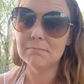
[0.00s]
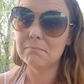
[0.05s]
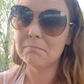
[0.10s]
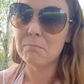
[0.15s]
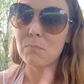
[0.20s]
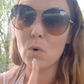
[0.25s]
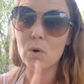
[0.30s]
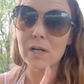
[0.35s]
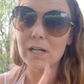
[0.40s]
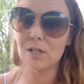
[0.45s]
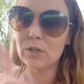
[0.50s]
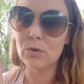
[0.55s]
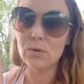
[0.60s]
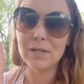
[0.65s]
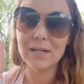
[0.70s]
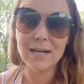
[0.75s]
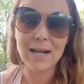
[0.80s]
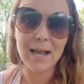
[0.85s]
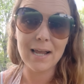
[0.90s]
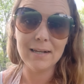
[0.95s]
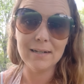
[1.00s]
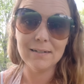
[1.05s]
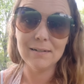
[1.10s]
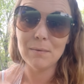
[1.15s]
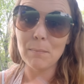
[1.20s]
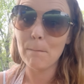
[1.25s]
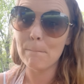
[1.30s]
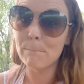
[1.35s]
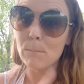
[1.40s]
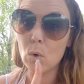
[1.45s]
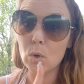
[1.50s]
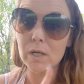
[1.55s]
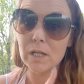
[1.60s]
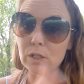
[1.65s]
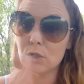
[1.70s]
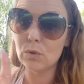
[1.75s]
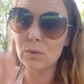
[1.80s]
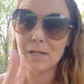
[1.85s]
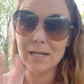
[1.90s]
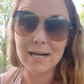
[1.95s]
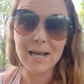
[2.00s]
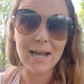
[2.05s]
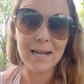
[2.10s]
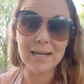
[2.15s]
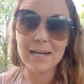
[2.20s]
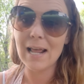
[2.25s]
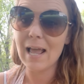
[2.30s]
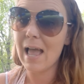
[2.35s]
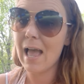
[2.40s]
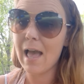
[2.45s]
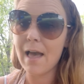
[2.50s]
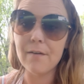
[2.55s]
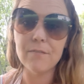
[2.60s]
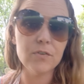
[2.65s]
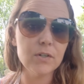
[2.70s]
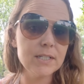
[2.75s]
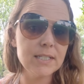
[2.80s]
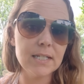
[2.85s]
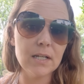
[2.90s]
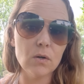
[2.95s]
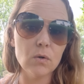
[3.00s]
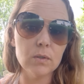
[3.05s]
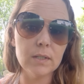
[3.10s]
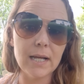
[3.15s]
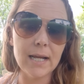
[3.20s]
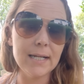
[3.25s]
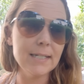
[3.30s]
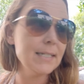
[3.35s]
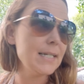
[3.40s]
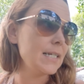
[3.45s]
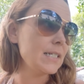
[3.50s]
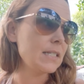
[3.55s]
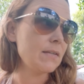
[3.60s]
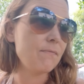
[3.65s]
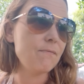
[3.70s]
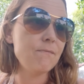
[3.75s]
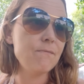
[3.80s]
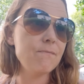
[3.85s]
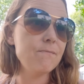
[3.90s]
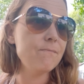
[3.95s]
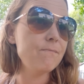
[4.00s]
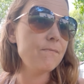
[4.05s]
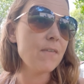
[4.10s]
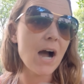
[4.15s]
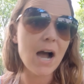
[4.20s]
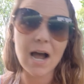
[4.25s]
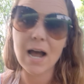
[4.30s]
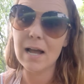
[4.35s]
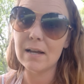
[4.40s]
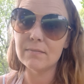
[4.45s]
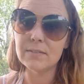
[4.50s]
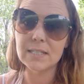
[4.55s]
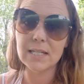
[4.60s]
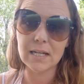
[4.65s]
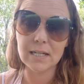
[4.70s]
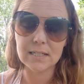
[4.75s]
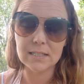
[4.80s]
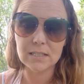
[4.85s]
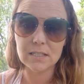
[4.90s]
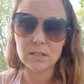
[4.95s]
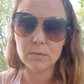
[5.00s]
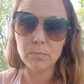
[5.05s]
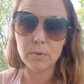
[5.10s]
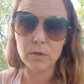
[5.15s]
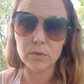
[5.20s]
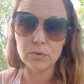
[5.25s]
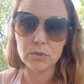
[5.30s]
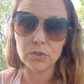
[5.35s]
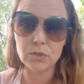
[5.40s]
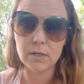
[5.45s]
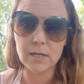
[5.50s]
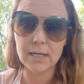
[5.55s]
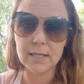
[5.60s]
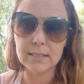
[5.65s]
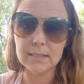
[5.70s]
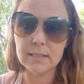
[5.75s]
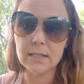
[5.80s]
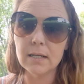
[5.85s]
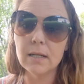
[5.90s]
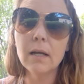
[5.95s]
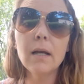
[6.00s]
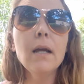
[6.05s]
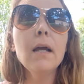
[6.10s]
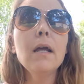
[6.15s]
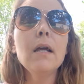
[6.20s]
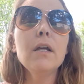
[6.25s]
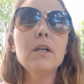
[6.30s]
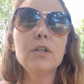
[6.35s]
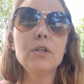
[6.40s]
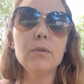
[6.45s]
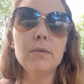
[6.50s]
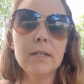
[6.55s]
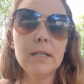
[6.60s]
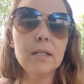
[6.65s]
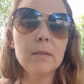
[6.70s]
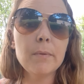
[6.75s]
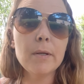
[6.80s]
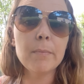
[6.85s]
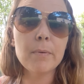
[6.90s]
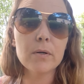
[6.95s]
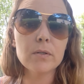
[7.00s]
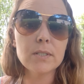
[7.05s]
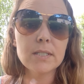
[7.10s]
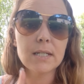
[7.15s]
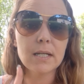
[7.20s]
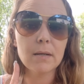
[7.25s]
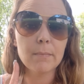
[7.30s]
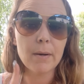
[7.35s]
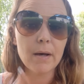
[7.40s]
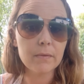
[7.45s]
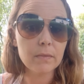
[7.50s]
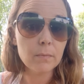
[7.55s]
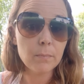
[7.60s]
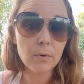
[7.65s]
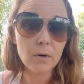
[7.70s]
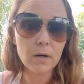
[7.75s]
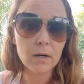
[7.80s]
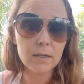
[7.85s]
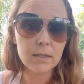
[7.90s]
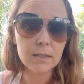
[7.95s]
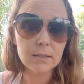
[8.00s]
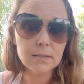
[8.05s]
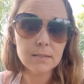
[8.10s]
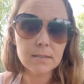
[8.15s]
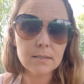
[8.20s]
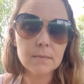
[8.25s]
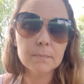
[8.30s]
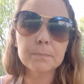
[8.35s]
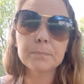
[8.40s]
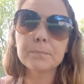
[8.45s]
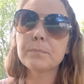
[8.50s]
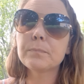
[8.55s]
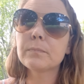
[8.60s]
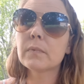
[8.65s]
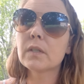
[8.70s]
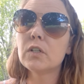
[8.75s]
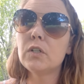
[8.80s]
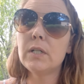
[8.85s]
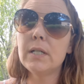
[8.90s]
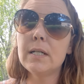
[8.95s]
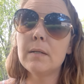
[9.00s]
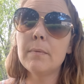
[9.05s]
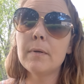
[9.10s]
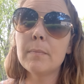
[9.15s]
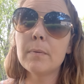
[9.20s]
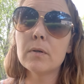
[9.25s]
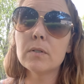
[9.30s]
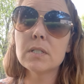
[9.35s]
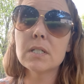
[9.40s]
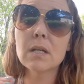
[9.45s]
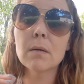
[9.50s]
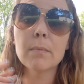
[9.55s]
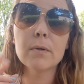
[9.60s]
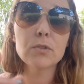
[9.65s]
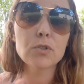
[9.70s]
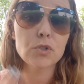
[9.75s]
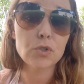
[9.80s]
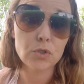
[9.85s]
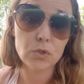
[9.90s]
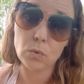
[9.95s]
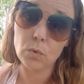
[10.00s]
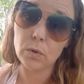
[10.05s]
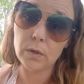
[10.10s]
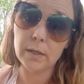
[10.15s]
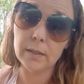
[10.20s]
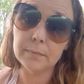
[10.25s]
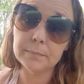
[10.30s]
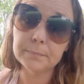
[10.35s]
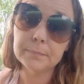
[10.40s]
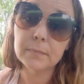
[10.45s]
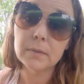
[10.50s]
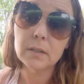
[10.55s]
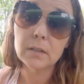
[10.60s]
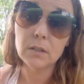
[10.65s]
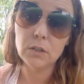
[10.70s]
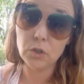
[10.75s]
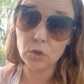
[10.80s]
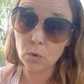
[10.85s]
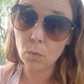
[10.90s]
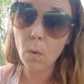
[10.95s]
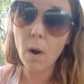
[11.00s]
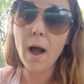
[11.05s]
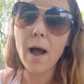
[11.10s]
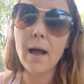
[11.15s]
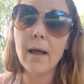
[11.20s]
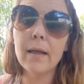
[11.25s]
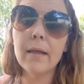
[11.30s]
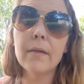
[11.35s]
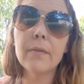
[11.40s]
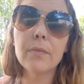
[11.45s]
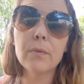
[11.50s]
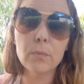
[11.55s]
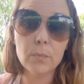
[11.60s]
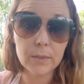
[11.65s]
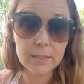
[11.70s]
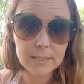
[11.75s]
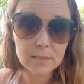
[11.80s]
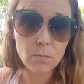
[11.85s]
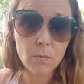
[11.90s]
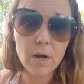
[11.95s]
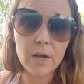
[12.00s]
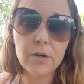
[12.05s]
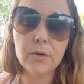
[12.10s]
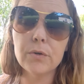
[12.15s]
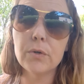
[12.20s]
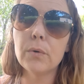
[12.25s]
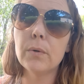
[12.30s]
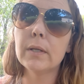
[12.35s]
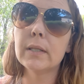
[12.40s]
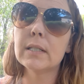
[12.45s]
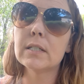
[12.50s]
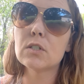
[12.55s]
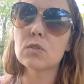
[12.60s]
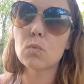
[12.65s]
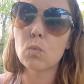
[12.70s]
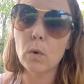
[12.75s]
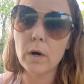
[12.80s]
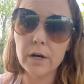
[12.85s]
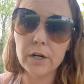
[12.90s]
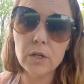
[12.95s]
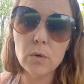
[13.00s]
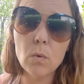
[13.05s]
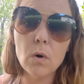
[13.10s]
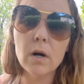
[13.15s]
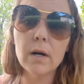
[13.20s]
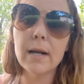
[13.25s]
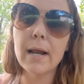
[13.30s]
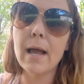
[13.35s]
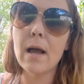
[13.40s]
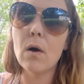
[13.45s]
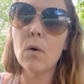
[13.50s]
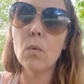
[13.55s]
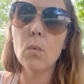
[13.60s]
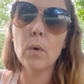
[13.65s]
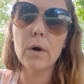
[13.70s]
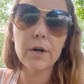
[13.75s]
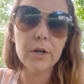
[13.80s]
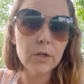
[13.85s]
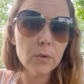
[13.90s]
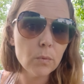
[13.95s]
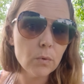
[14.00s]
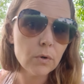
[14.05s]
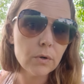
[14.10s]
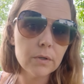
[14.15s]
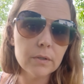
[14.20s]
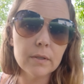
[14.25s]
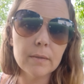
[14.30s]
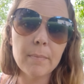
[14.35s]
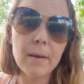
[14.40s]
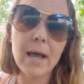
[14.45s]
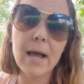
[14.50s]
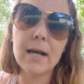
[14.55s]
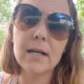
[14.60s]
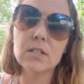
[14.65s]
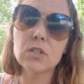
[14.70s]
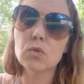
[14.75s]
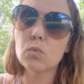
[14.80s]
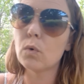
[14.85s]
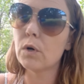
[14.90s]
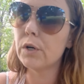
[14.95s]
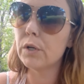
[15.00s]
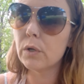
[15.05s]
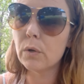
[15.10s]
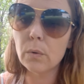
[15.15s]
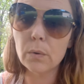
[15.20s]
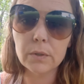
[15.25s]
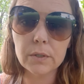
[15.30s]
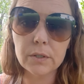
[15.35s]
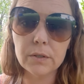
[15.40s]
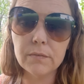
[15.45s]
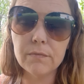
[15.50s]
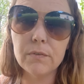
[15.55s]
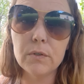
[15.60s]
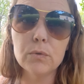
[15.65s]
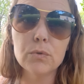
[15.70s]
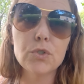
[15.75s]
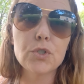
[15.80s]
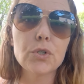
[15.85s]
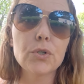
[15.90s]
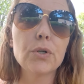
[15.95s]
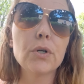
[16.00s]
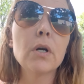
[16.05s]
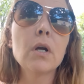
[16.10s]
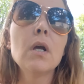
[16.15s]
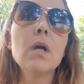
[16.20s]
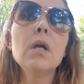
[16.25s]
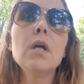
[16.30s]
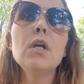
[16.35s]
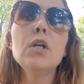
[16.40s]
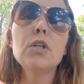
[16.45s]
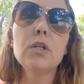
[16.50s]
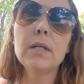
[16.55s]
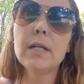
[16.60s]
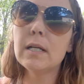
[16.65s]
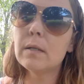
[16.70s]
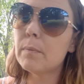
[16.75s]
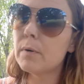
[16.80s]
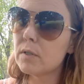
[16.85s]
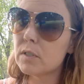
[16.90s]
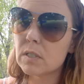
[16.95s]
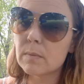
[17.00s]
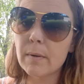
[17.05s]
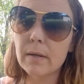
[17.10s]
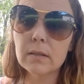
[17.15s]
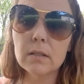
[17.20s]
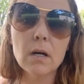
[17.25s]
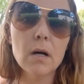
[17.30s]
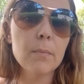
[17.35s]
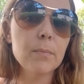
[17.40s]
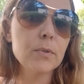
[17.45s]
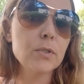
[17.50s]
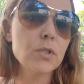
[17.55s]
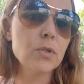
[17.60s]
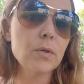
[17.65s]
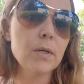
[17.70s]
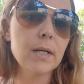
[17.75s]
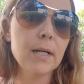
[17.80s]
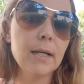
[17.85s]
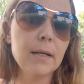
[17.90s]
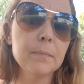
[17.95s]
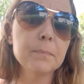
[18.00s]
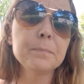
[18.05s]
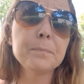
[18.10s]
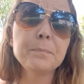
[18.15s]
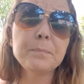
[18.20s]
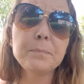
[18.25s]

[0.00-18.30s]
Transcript: Morning, noon, and night. Morning, noon, and night. Every single day. It takes 5 seconds to post, you guys. You need to be posting about the products. You need to be posting about your story. Your why, the reason why you're doing this, where you are now, where you were in the past, where you're going in the future. You need to post about the opportunity.